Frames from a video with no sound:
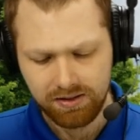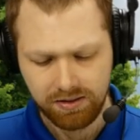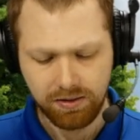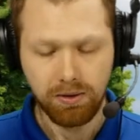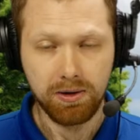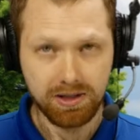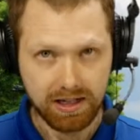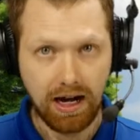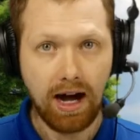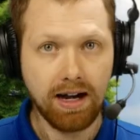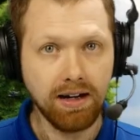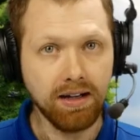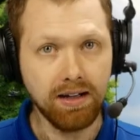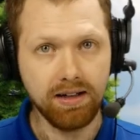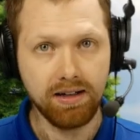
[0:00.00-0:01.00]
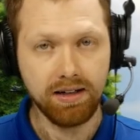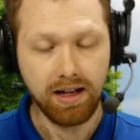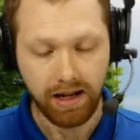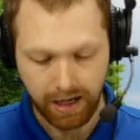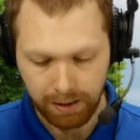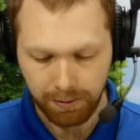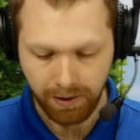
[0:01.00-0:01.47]
Of course, God,
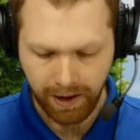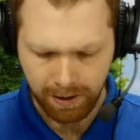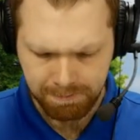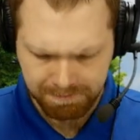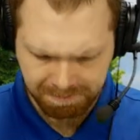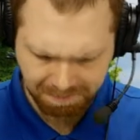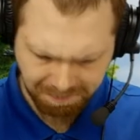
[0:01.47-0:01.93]
Abraham,